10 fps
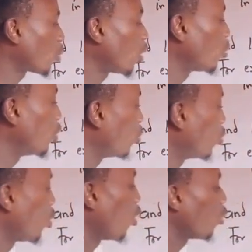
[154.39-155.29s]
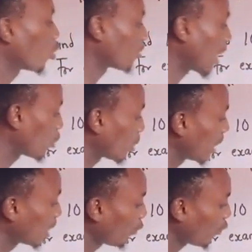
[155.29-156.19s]
So what do we do? Sometimes we
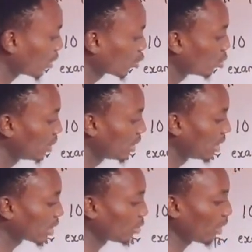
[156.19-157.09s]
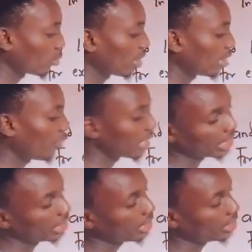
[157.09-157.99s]
take the first 2 digits, sometimes we take the first
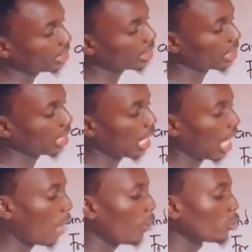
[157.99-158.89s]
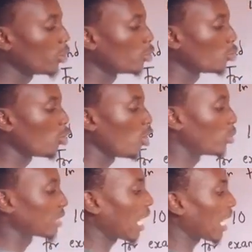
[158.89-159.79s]
3 digits. And what do? We
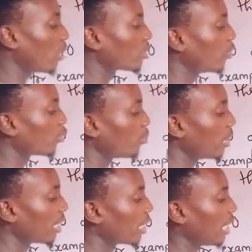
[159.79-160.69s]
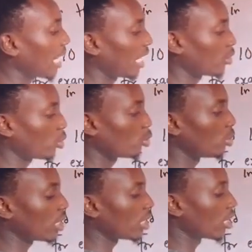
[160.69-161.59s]
start counting from here again, like I taught you
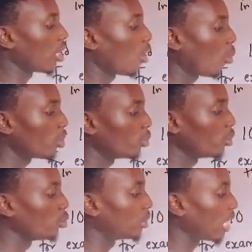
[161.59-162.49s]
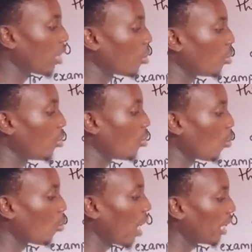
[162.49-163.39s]
here. What do we do? 0,
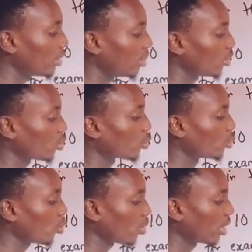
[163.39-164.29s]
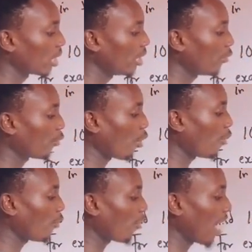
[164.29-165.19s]
1, 2, 3,
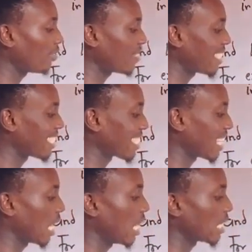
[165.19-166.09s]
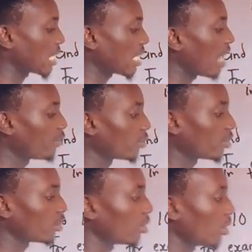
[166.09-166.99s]
4, 5, 6, 7.